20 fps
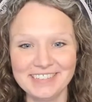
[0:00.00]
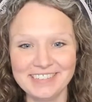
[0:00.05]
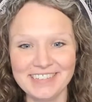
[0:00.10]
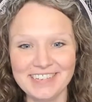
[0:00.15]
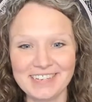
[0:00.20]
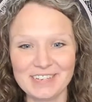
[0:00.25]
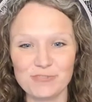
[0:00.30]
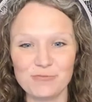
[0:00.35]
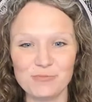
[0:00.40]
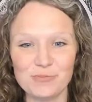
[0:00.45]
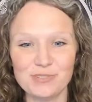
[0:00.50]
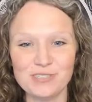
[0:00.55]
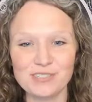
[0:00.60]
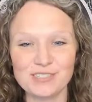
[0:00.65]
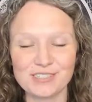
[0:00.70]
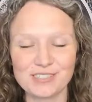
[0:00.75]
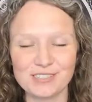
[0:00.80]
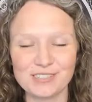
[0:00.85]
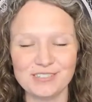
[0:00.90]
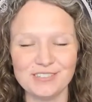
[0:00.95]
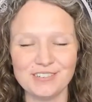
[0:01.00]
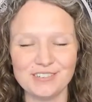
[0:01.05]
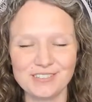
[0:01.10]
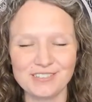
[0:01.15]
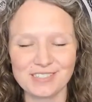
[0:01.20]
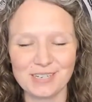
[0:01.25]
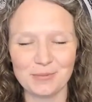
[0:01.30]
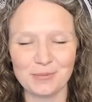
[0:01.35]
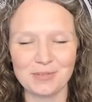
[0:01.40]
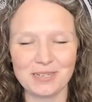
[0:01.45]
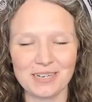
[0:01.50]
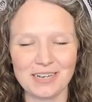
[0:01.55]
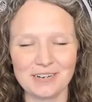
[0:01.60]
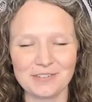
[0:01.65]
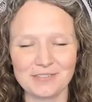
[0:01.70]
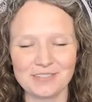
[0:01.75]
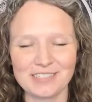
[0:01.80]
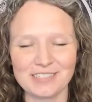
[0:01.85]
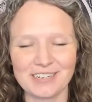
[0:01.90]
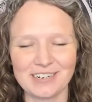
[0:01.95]
like musical notes coming out of
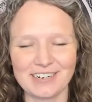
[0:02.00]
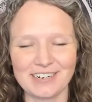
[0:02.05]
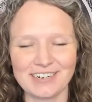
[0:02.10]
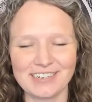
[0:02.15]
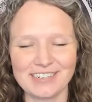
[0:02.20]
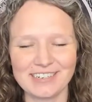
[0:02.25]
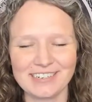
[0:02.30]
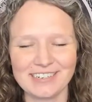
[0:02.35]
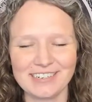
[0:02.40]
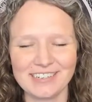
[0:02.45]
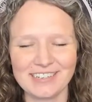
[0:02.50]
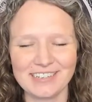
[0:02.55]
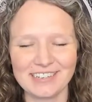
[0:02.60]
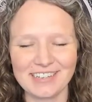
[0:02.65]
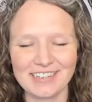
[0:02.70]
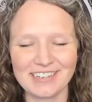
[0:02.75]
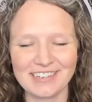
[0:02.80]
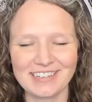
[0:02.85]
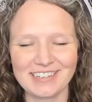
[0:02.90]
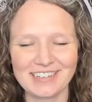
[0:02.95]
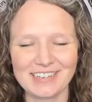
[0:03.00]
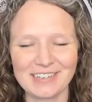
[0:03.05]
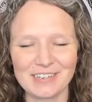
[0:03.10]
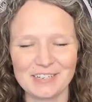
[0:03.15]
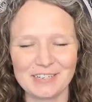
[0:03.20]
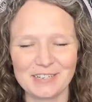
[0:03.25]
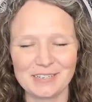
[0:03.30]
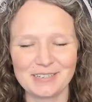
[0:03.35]
his heart. Like he